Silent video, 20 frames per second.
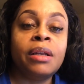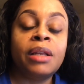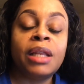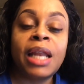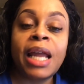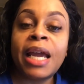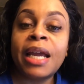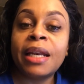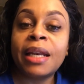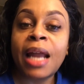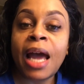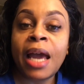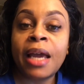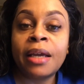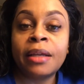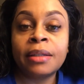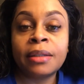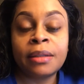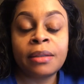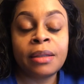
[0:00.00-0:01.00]
late
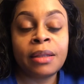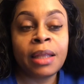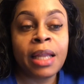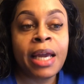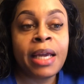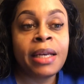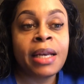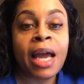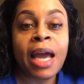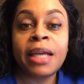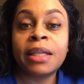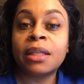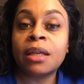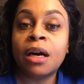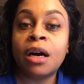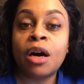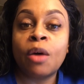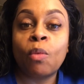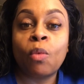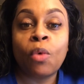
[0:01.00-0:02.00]
nights
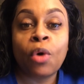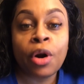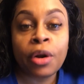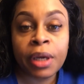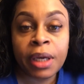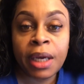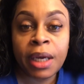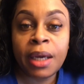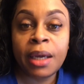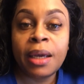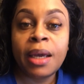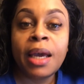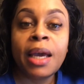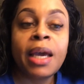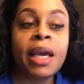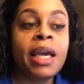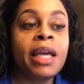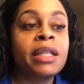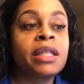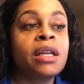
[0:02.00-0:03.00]
up working
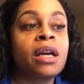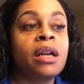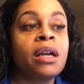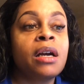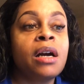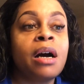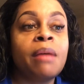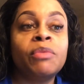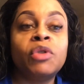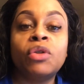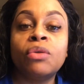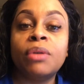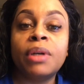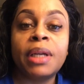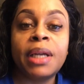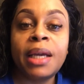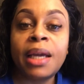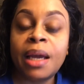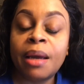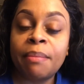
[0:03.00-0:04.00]
is gonna come to an
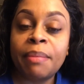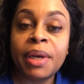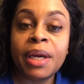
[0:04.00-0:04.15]
end,